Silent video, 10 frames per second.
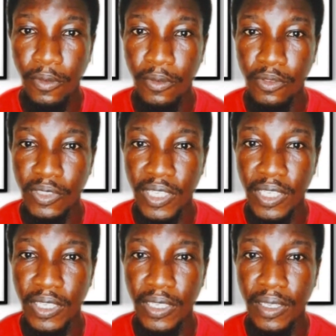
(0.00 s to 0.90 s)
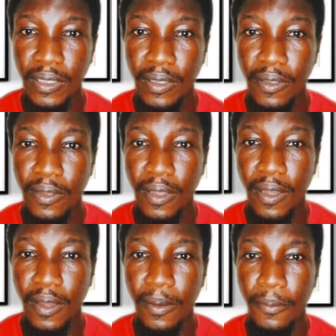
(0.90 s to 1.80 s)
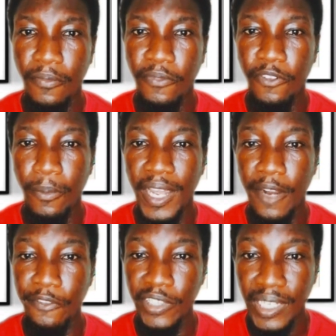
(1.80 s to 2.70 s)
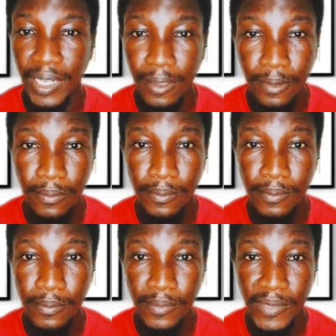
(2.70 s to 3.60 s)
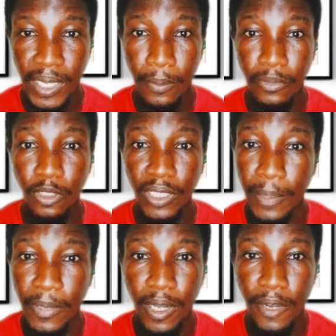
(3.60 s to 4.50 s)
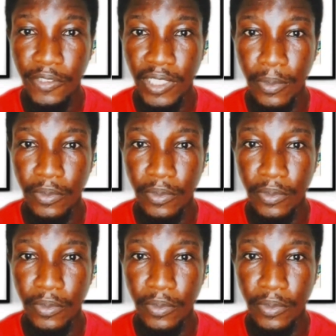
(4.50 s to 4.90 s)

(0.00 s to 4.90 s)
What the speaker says: say from Africa, I'm talking about Africa